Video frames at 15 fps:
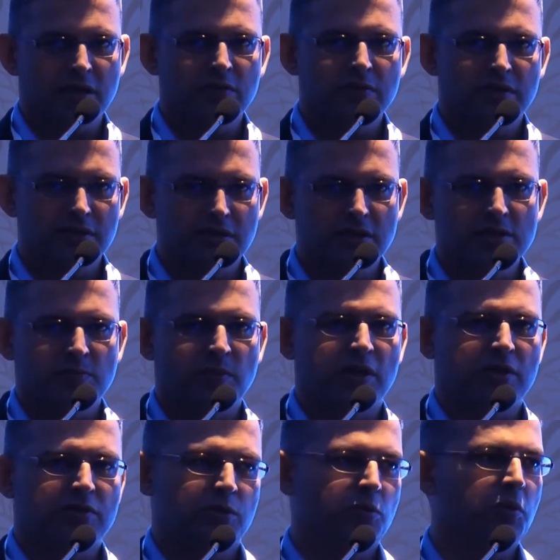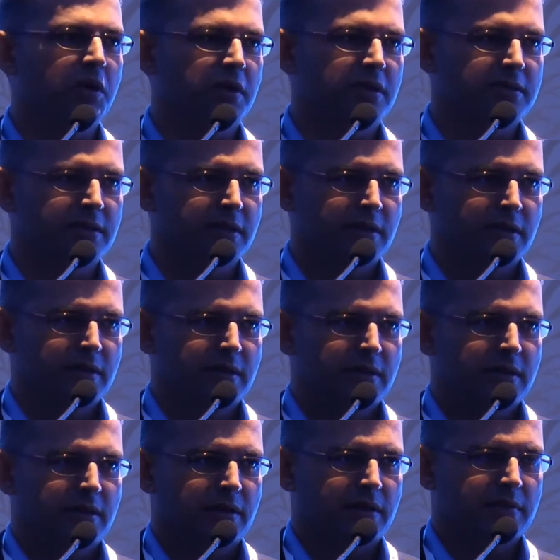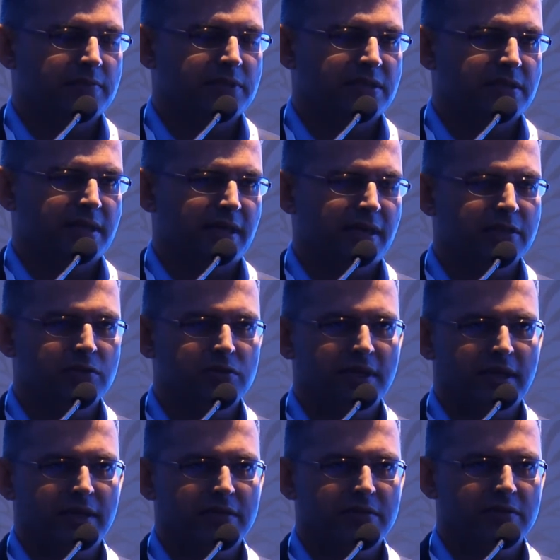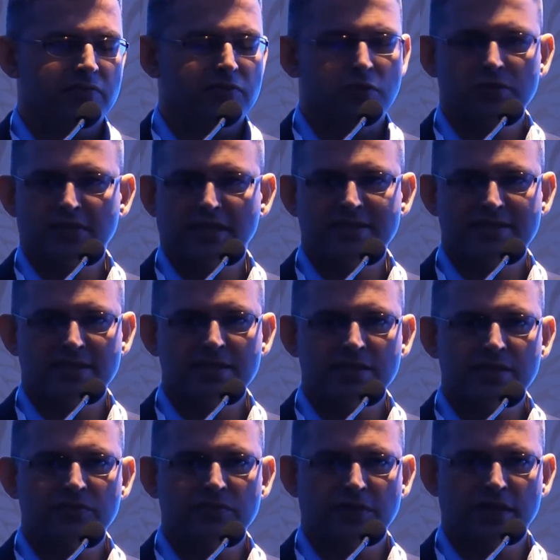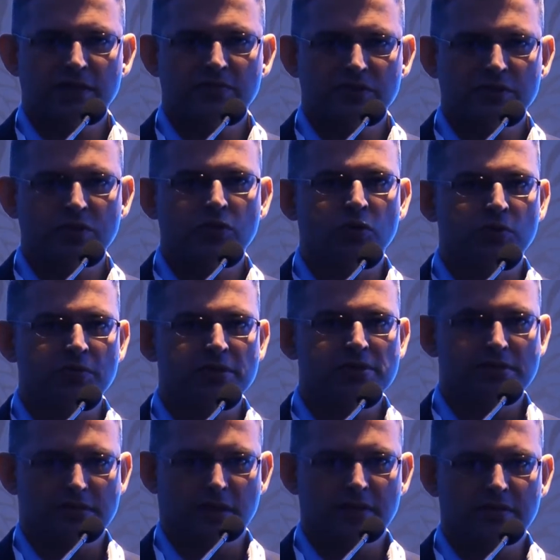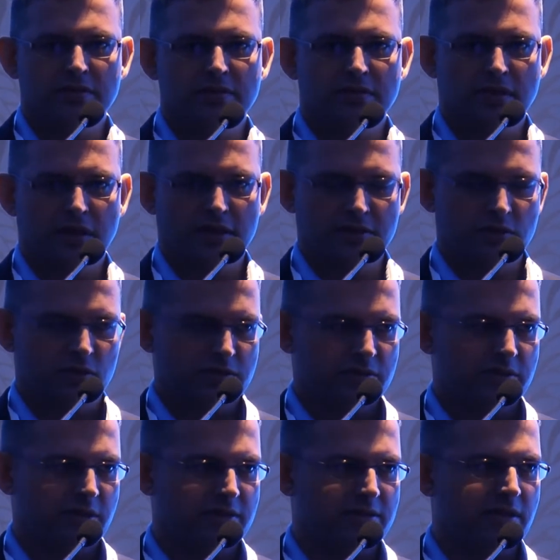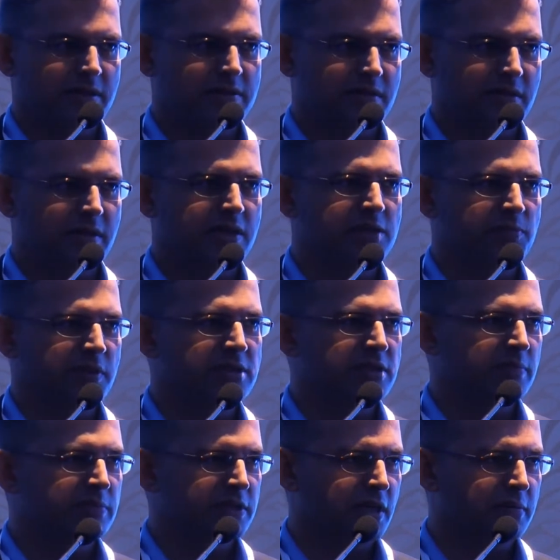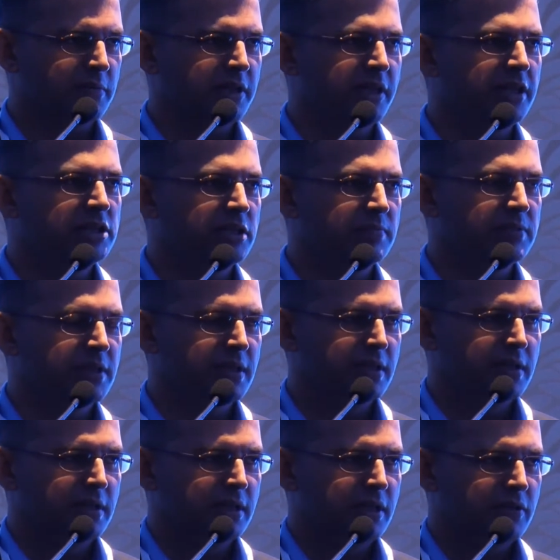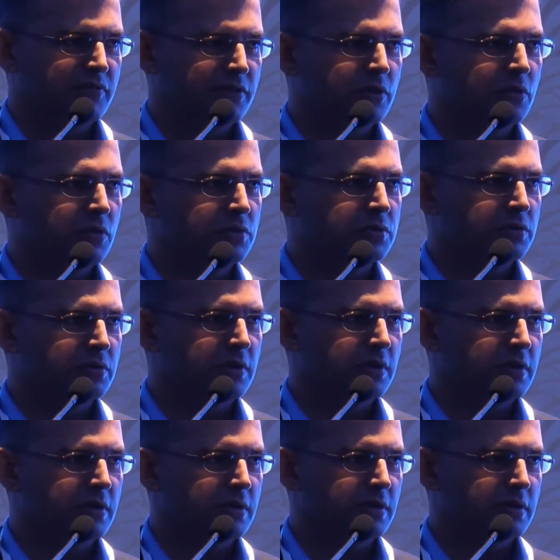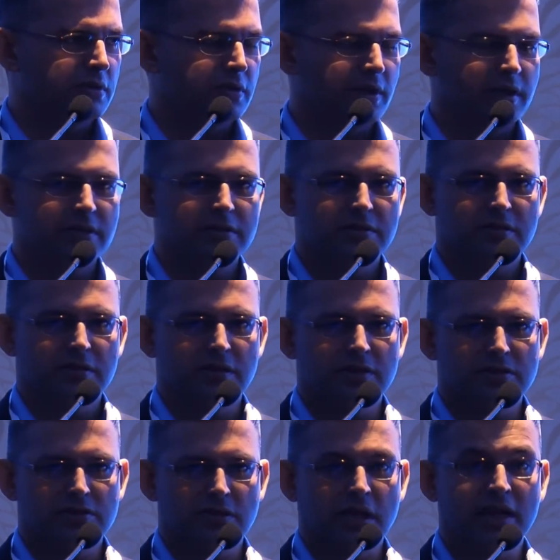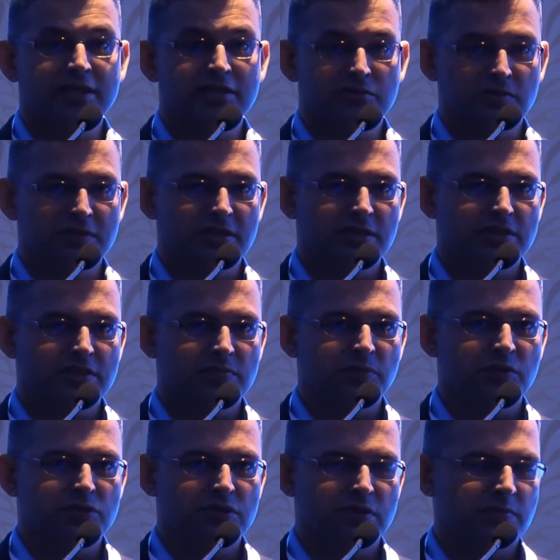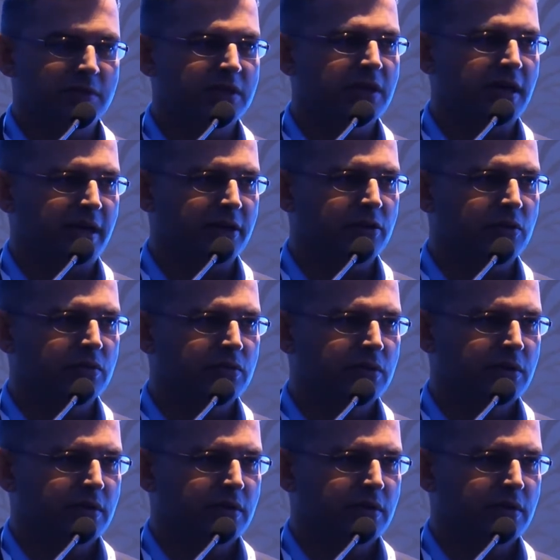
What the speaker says: down in this part of the world. Second to that, of course, extensive trade with the Romans, and like Dr. Desai said, I spent some time in Egypt. If you go to the great antiquities museum in Cairo,